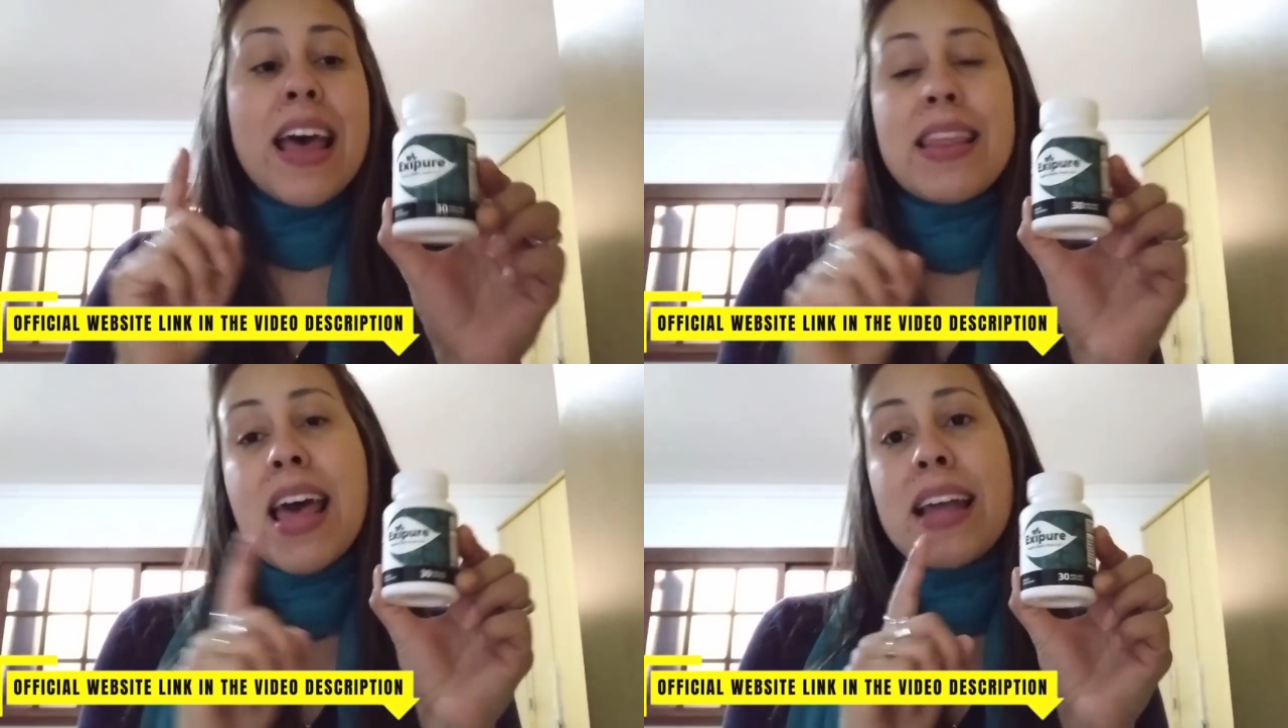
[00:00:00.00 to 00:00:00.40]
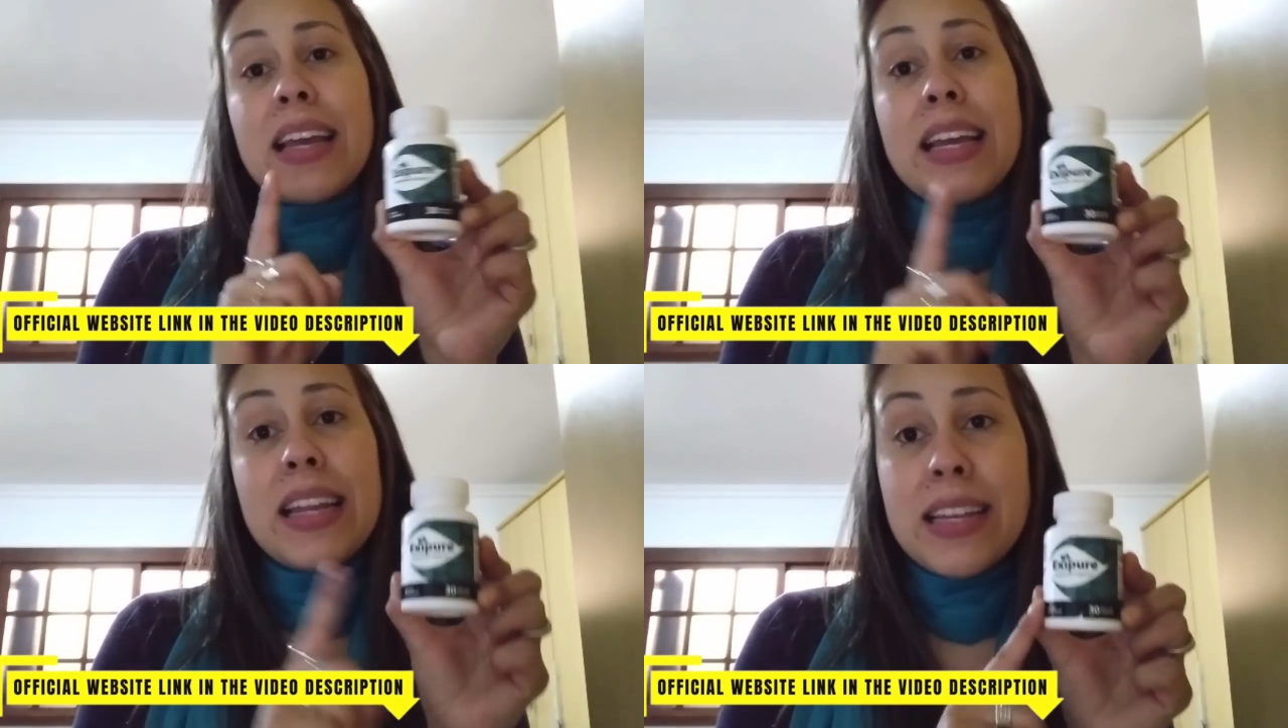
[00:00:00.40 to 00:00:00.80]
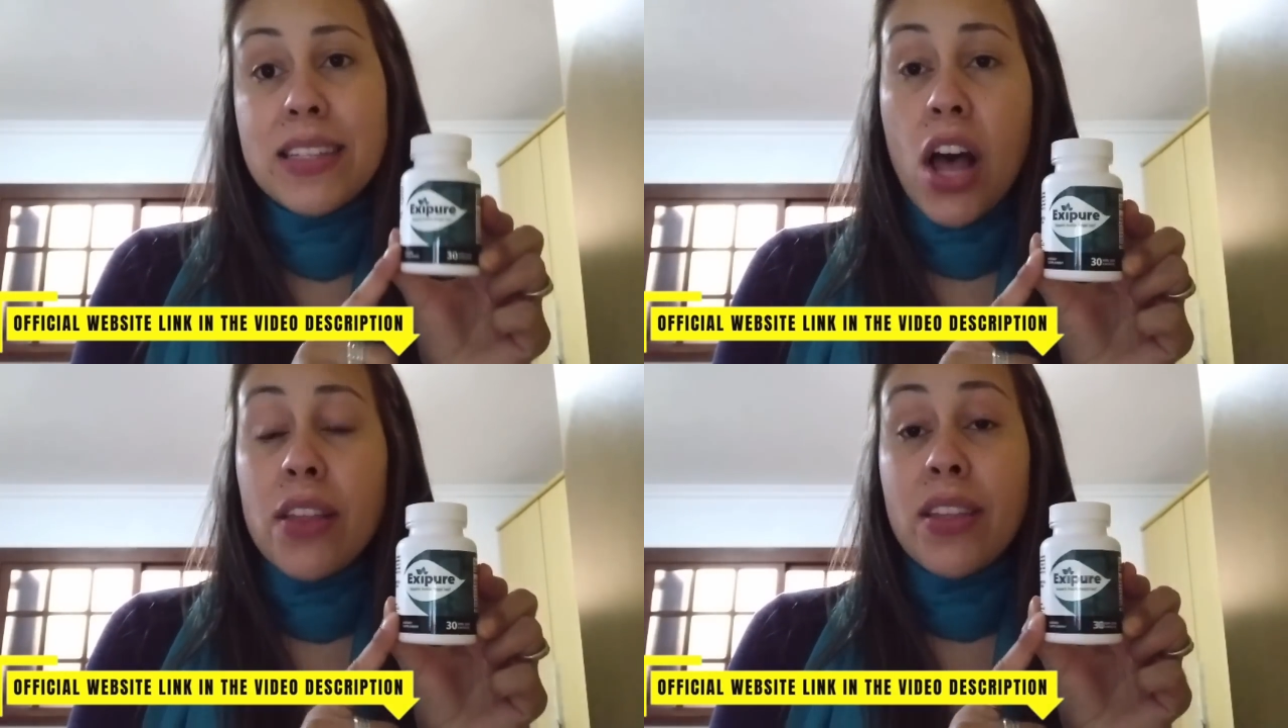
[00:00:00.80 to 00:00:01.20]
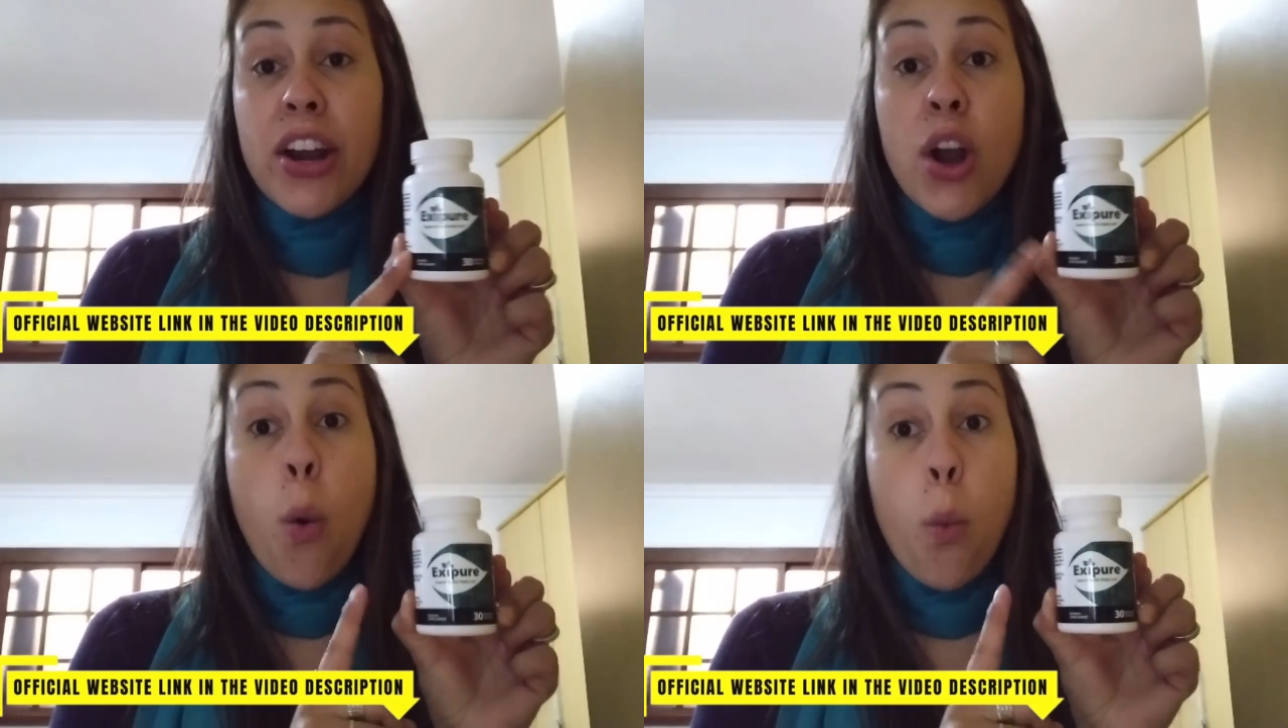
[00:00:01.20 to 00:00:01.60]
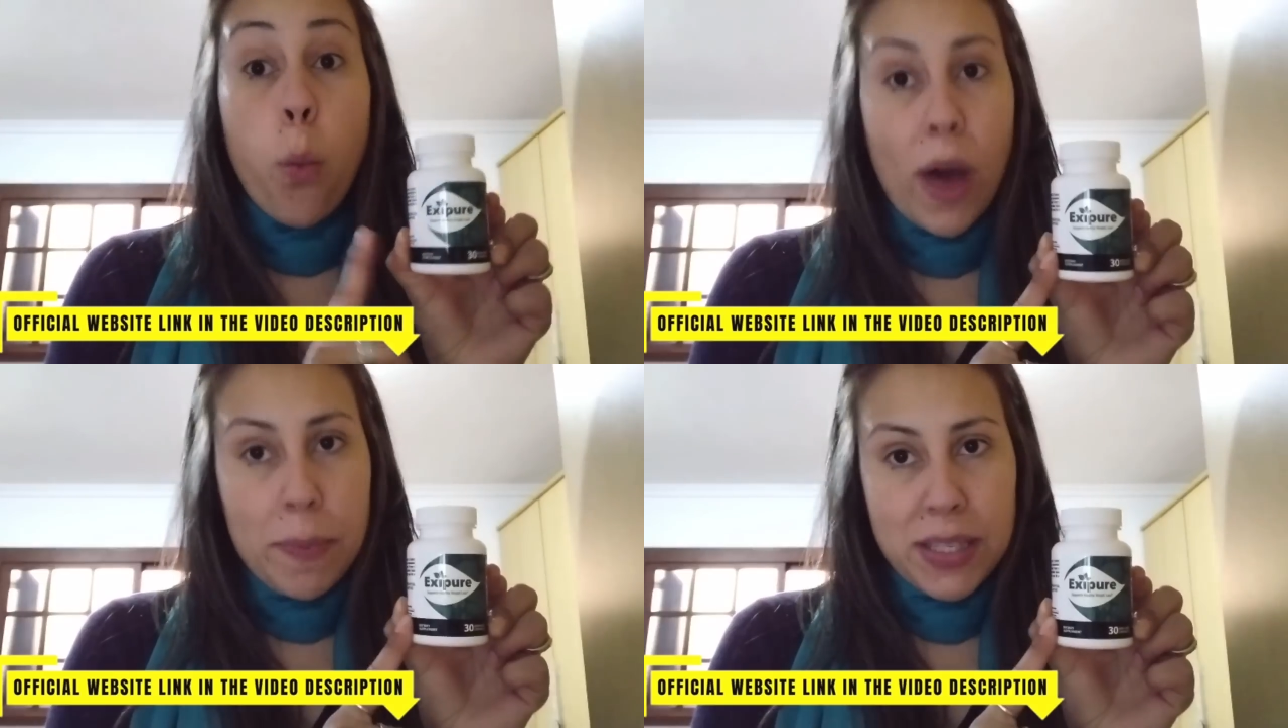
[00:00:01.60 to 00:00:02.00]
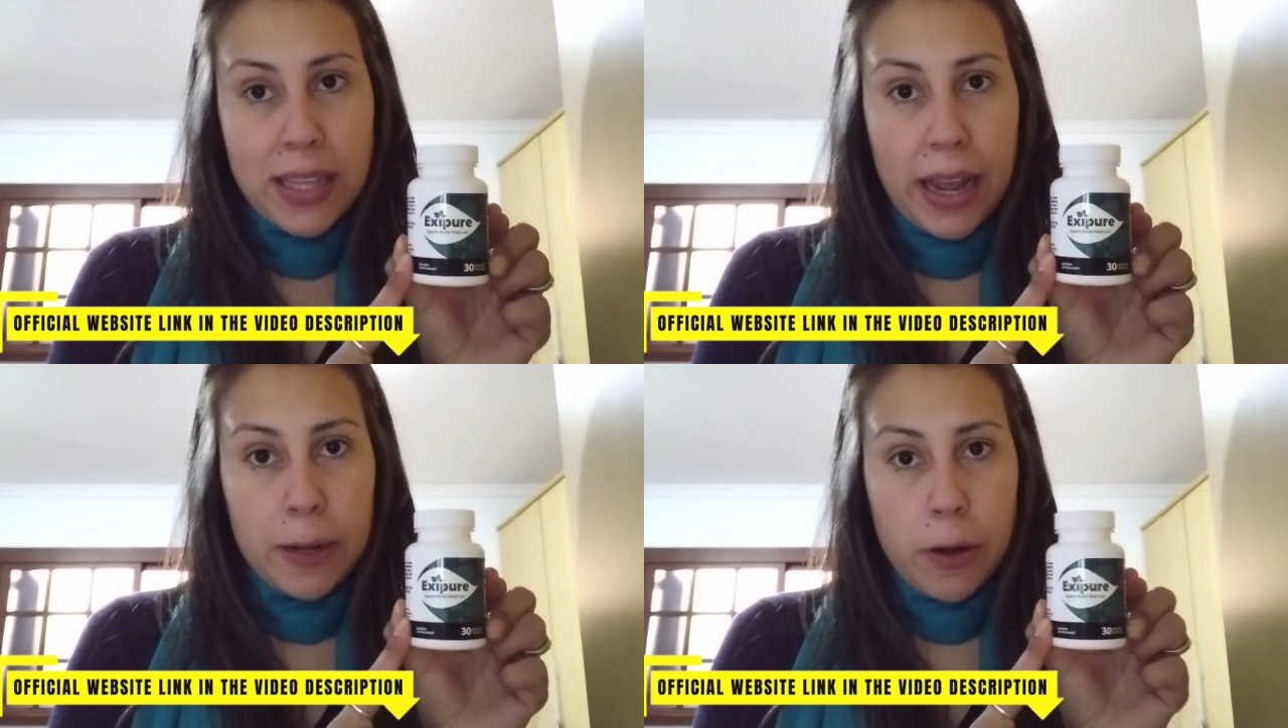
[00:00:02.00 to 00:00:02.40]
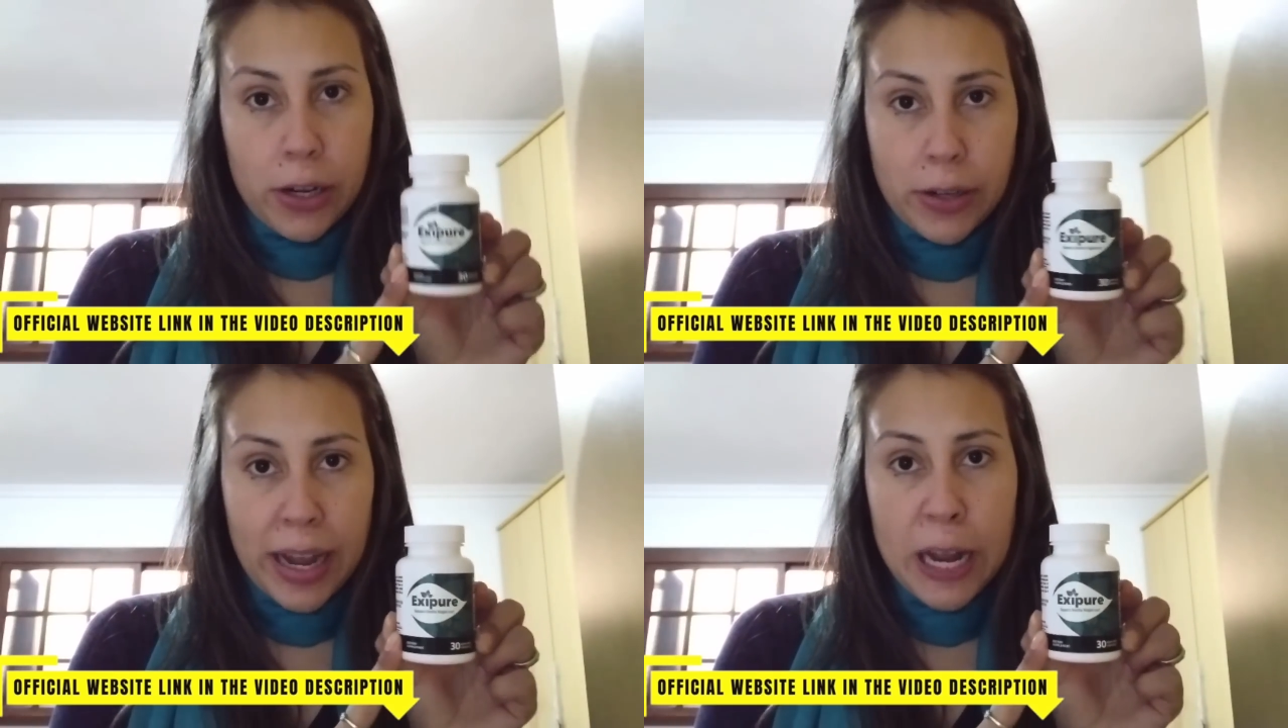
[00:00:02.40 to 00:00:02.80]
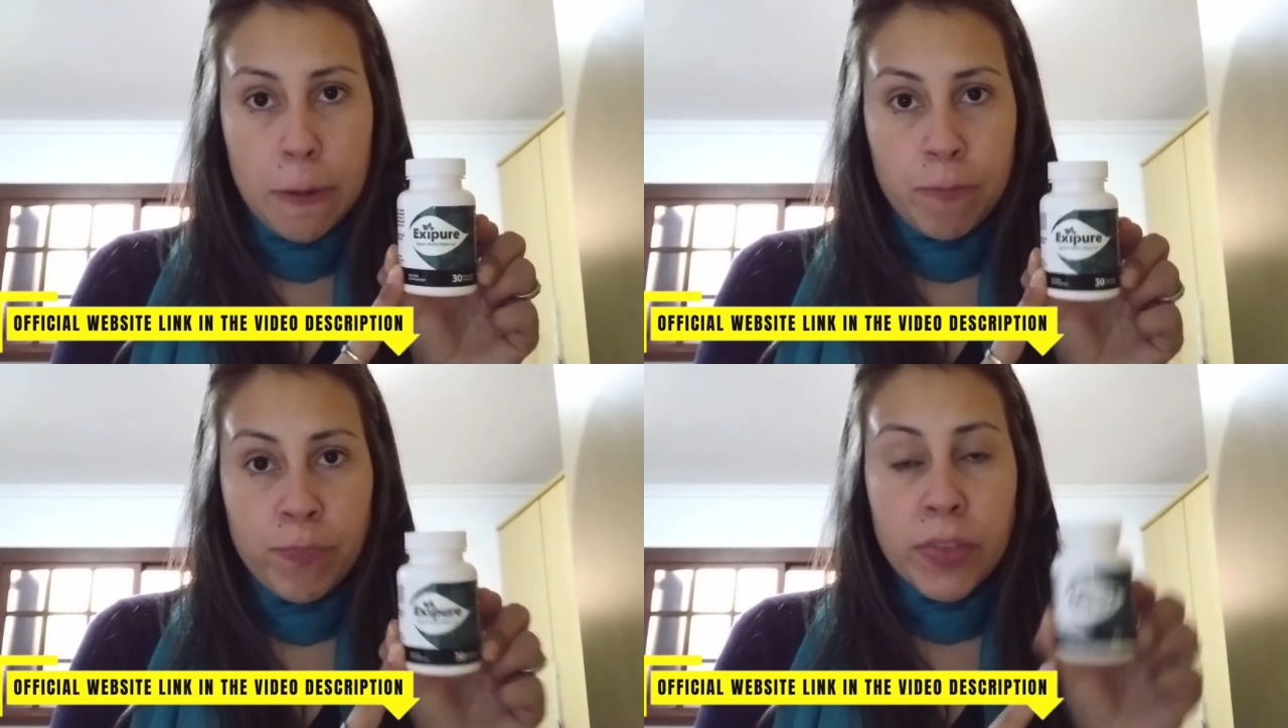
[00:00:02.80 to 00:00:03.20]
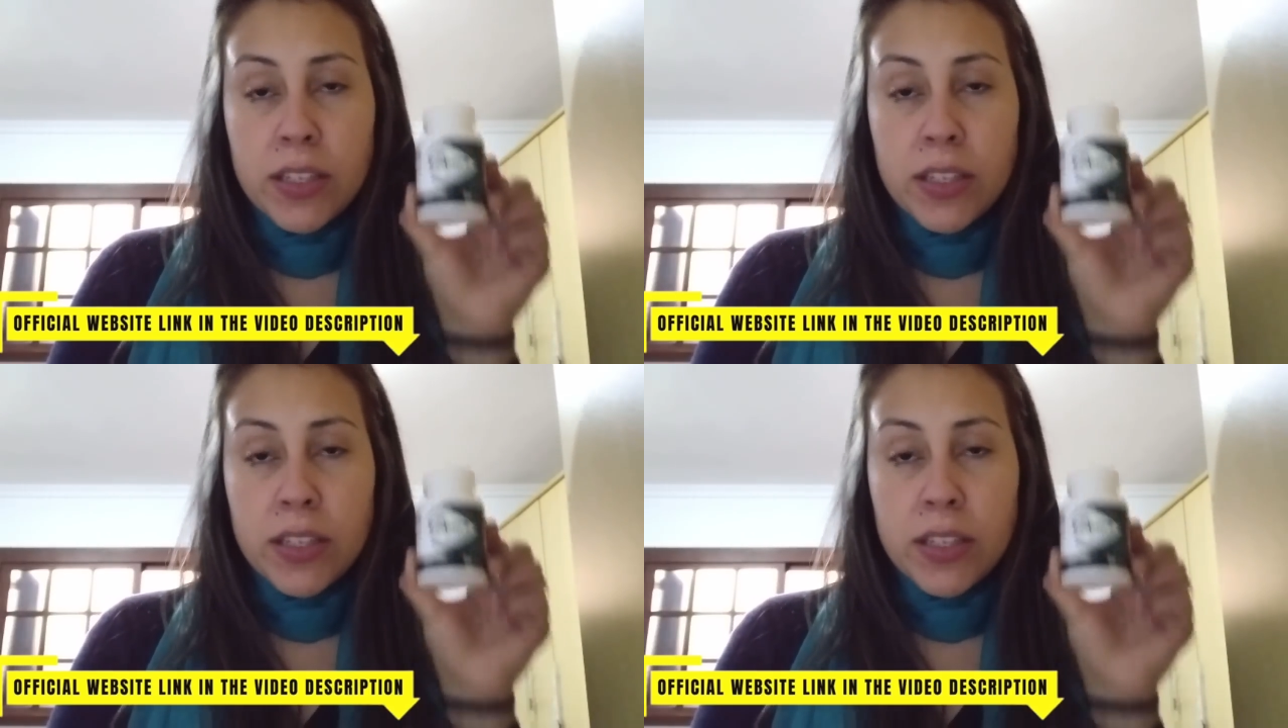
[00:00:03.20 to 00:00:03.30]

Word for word: then it is on their website, all right?